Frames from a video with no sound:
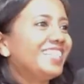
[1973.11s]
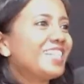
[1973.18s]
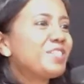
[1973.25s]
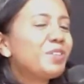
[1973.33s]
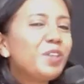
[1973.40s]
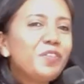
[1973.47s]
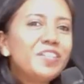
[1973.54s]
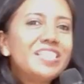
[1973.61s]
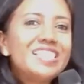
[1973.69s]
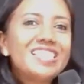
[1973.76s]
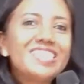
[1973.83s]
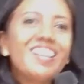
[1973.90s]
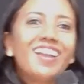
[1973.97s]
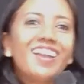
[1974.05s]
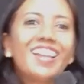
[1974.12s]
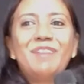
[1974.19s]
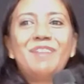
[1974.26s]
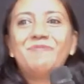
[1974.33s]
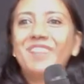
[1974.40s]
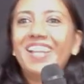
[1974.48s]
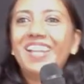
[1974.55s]
That's why you have
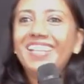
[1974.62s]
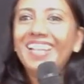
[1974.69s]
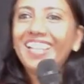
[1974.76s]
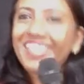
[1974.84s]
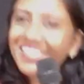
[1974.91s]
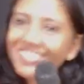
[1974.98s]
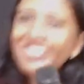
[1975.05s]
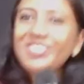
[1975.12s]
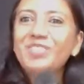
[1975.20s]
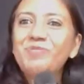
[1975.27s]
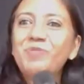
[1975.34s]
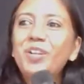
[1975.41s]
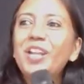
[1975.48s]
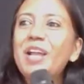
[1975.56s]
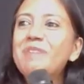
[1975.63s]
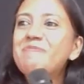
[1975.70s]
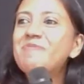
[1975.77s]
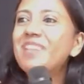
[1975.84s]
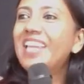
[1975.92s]
Instagram, right? Like put it up.